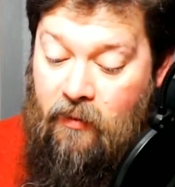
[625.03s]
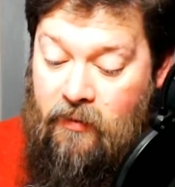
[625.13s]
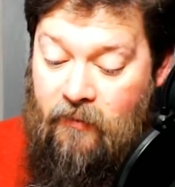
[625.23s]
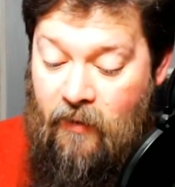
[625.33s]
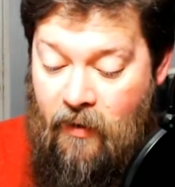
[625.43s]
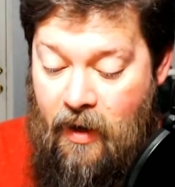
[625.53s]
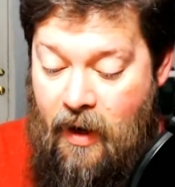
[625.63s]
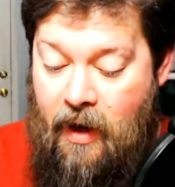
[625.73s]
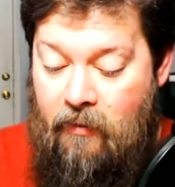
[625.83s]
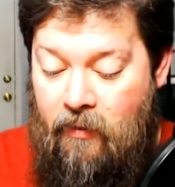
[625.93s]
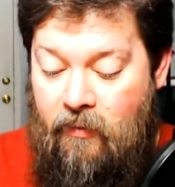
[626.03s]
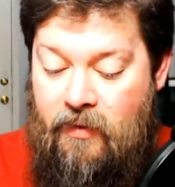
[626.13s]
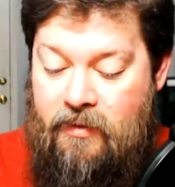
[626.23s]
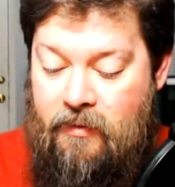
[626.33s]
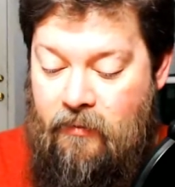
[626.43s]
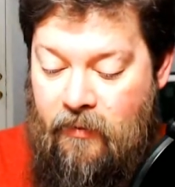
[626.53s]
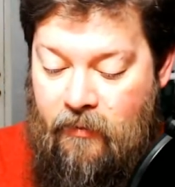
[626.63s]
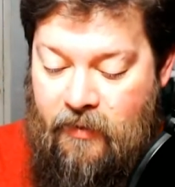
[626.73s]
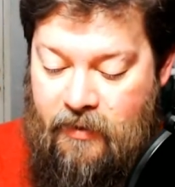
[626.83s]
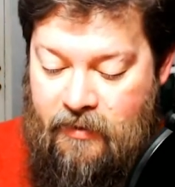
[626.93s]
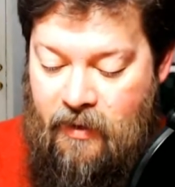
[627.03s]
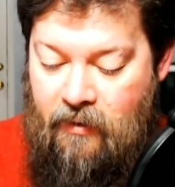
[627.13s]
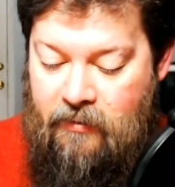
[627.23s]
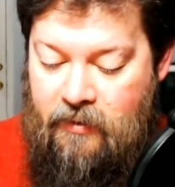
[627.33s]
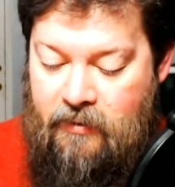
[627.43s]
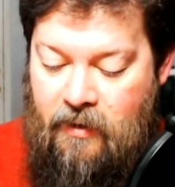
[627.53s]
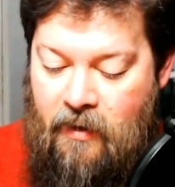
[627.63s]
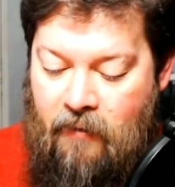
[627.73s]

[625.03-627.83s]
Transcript: He was very angry with his inheritance.